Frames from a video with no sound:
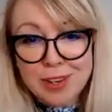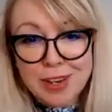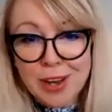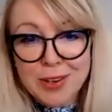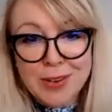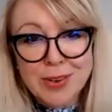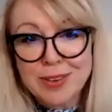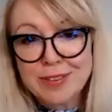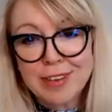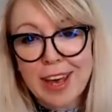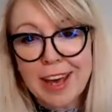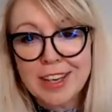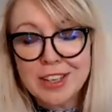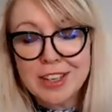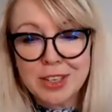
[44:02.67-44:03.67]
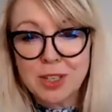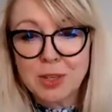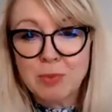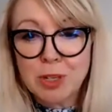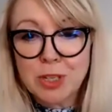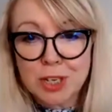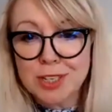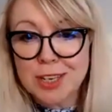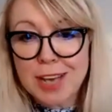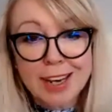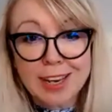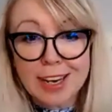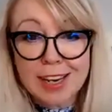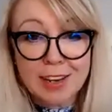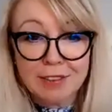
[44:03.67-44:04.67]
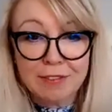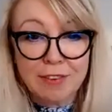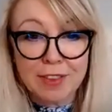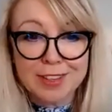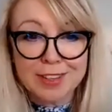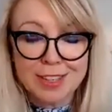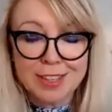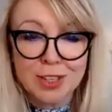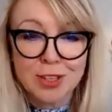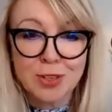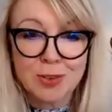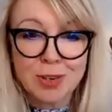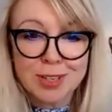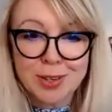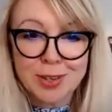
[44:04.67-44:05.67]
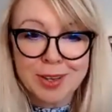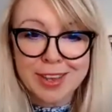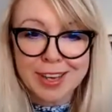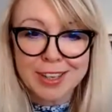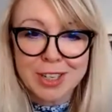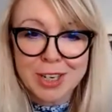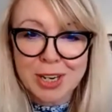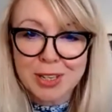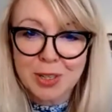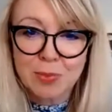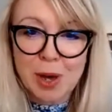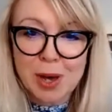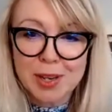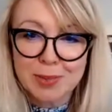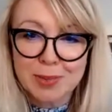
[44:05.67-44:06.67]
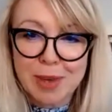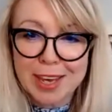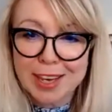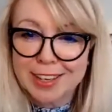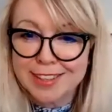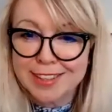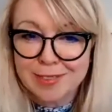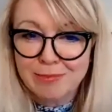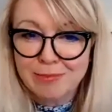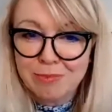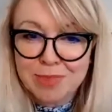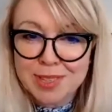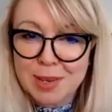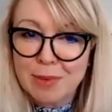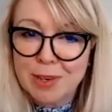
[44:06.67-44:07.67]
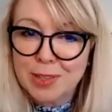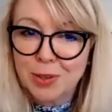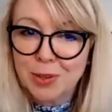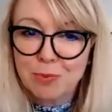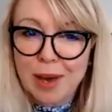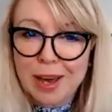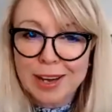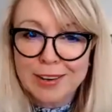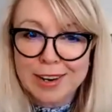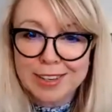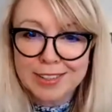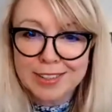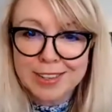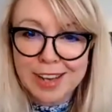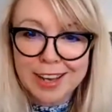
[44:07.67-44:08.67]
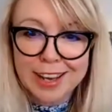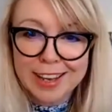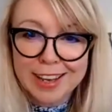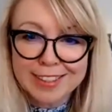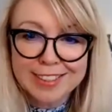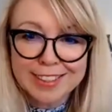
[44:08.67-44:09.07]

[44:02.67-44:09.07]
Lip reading: no qualifications, but just had a love for this industry. So I think she inspires me, because similar sort of background, I guess.